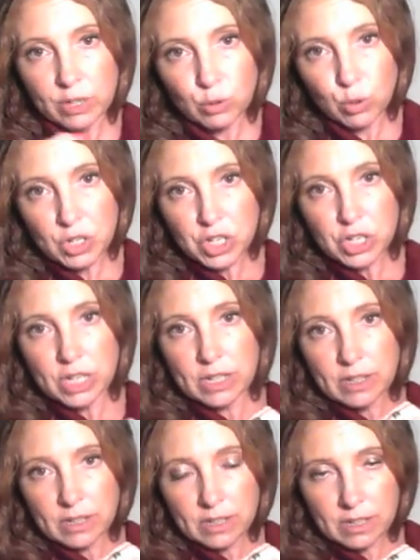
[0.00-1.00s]
Christian
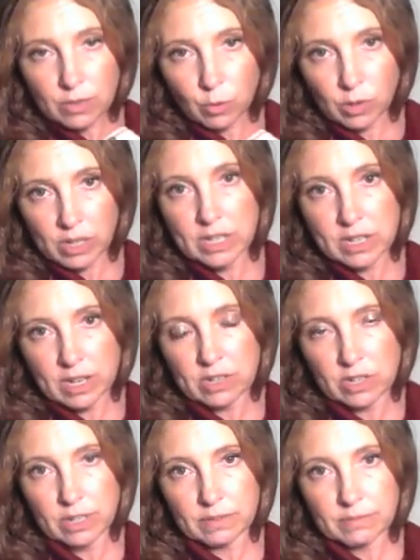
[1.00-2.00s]

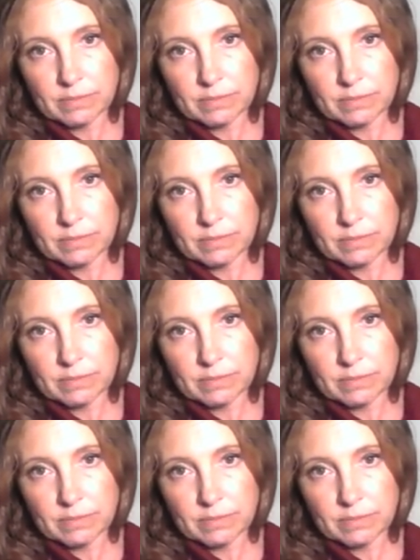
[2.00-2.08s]
organization